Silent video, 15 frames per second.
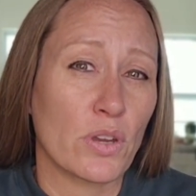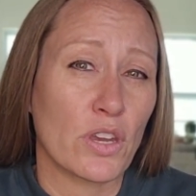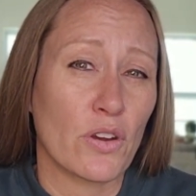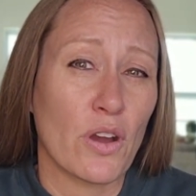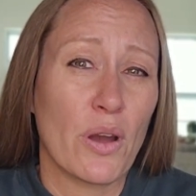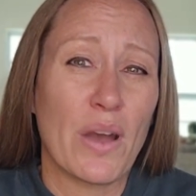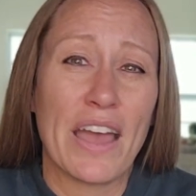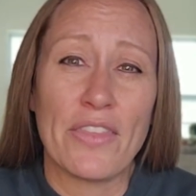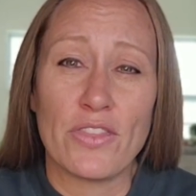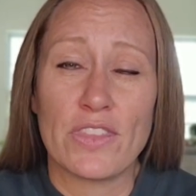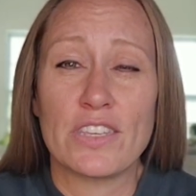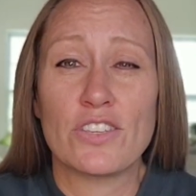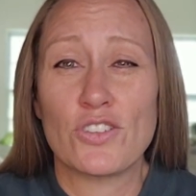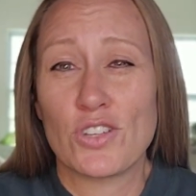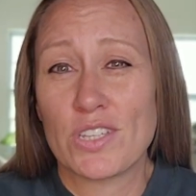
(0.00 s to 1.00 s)
euro and
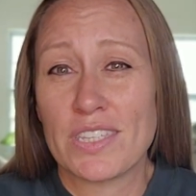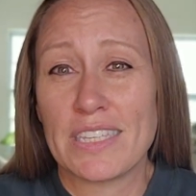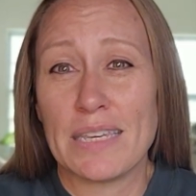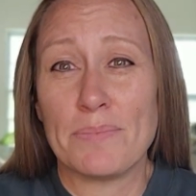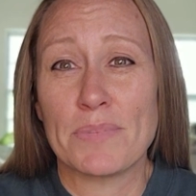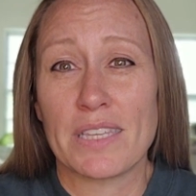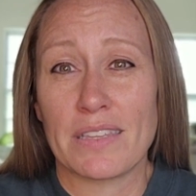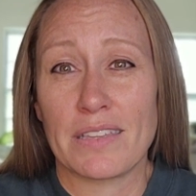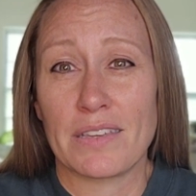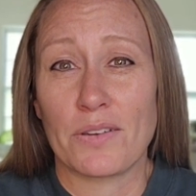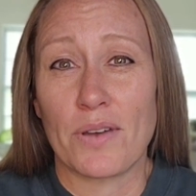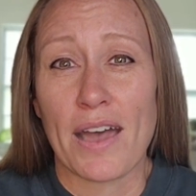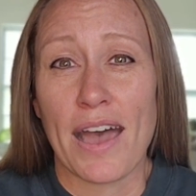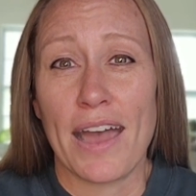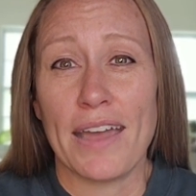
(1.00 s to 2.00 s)
this just seems a
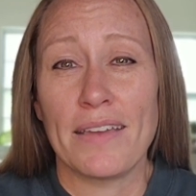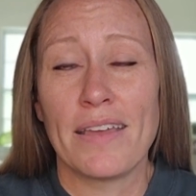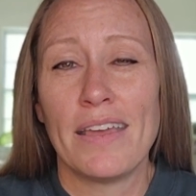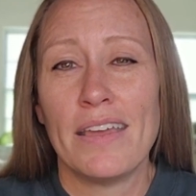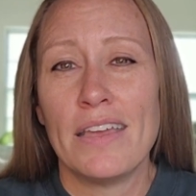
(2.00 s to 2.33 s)
little high."